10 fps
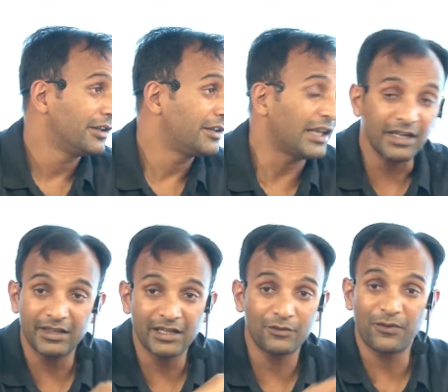Then I
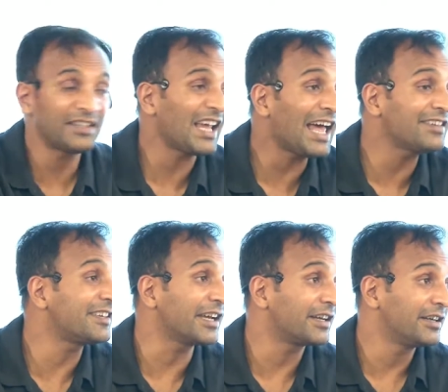think it's
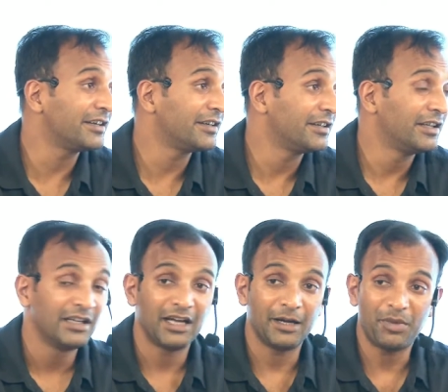fantastic.
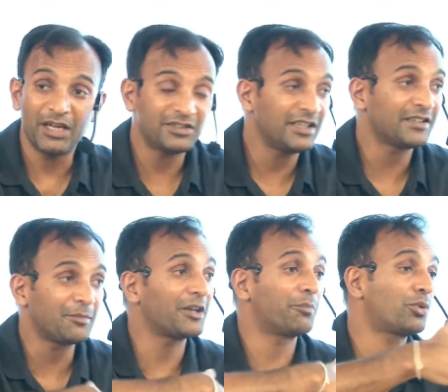PhD is
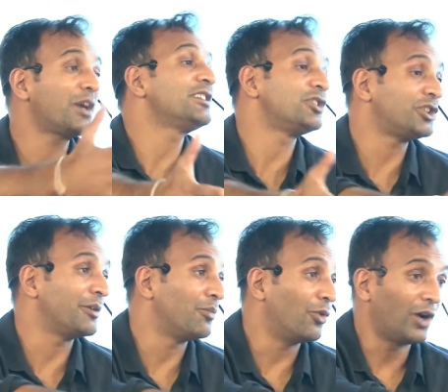about
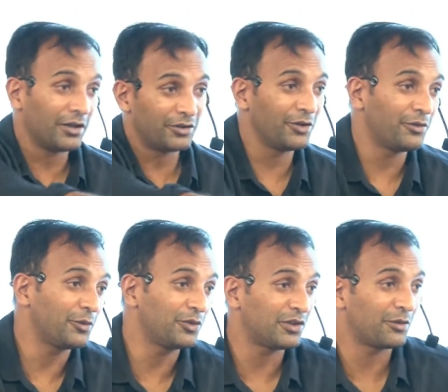apprenticeship more. I don't know if it
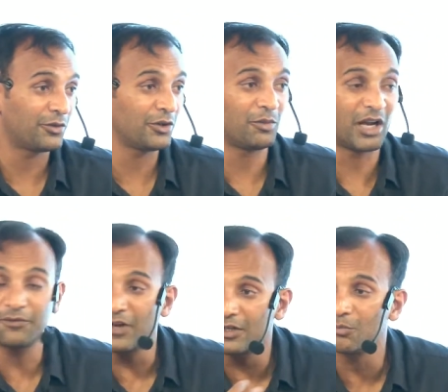was for you, but I
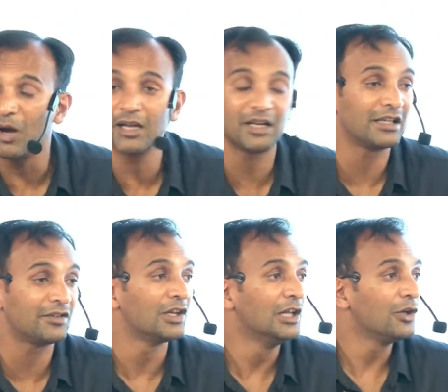found that mine at
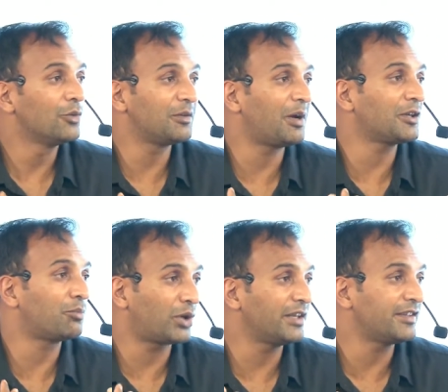least was about
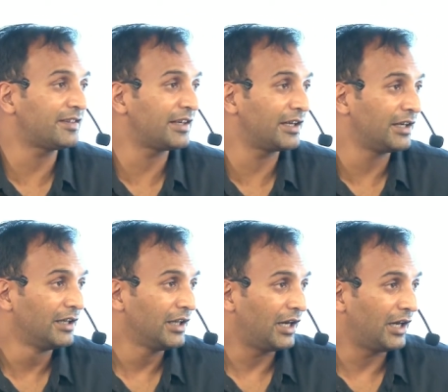apprenticing
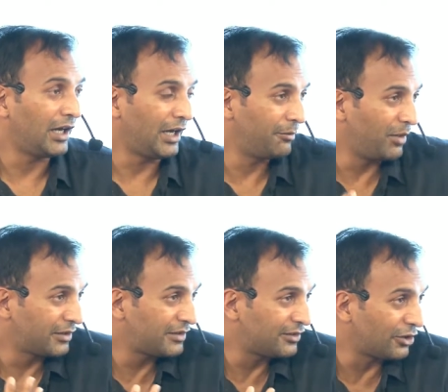
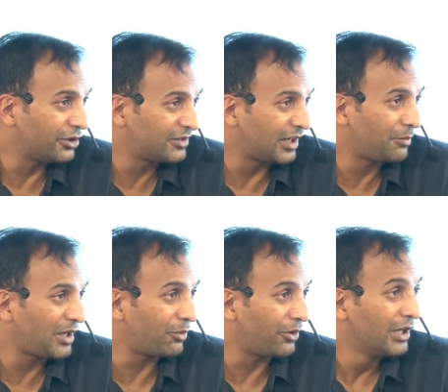amongst a certain set of
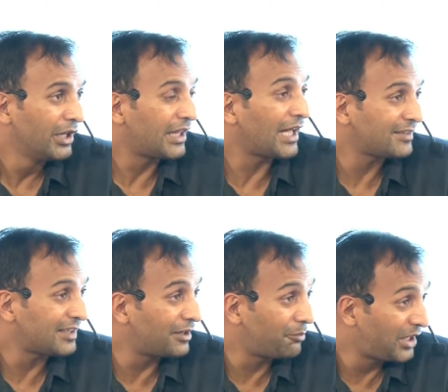people. That
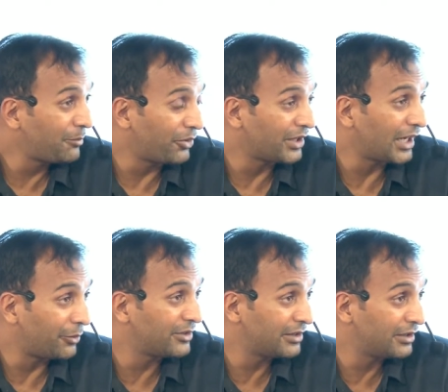set of people that I
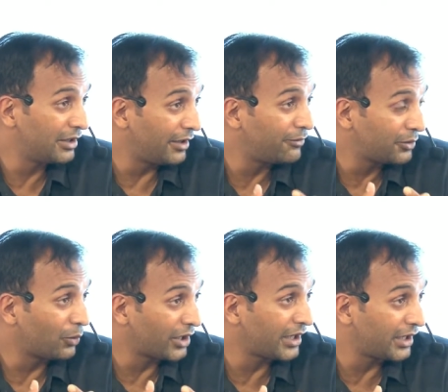was in love with
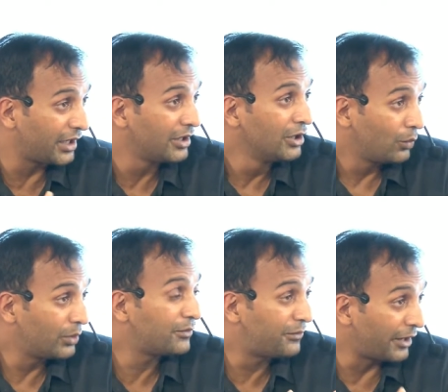working on
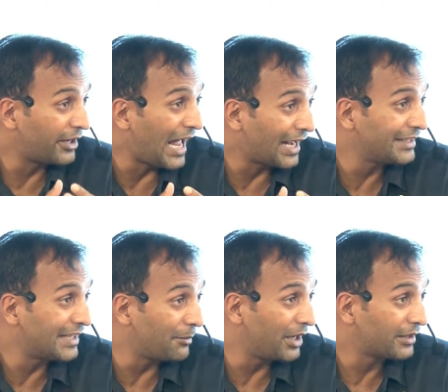was very
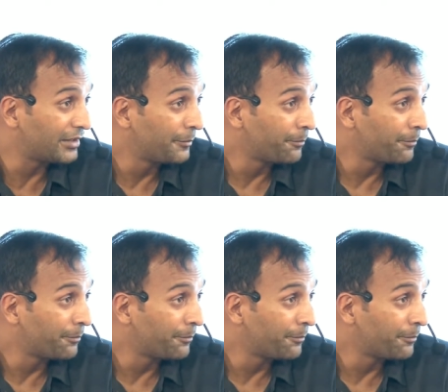academic.